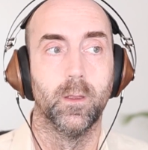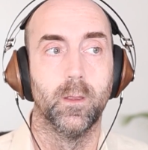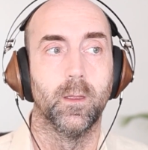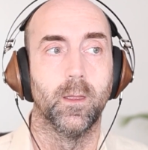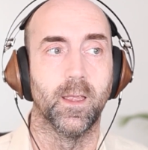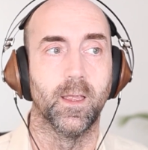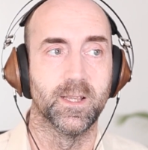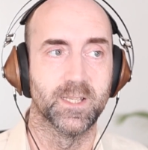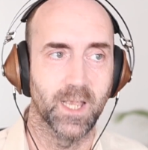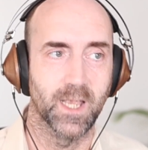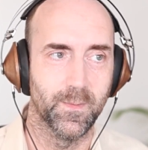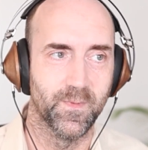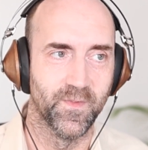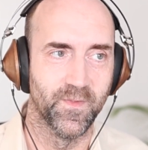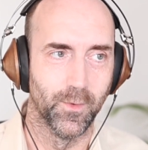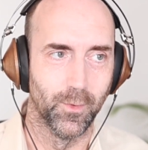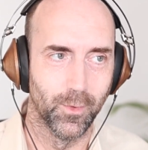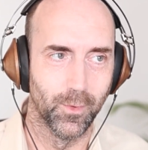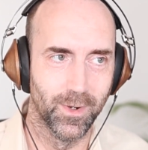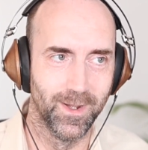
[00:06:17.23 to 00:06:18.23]
except
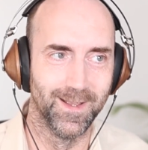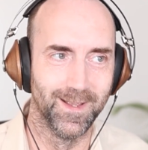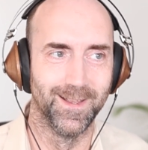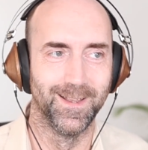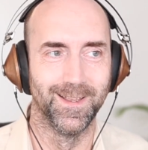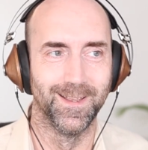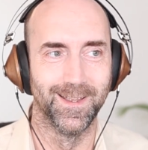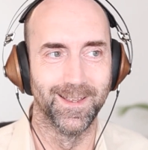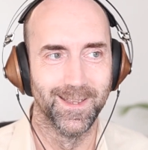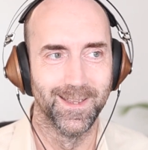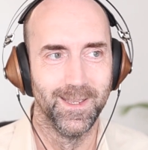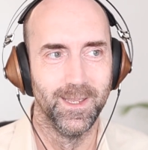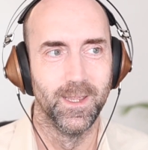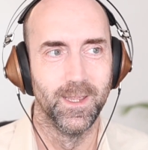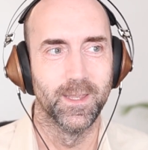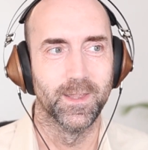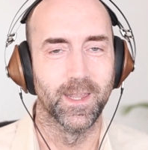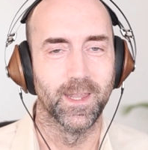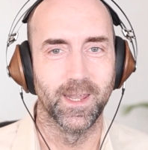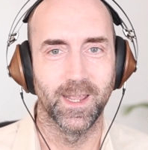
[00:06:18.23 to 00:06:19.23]
for
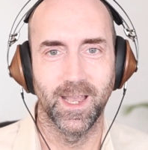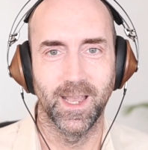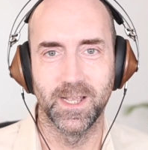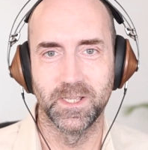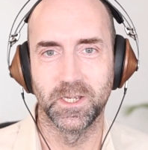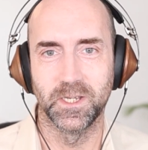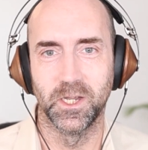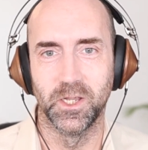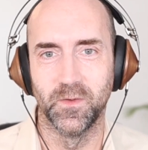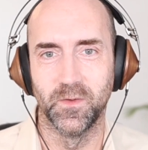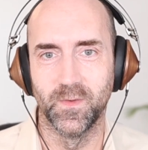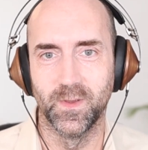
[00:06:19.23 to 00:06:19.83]
that it has a kind of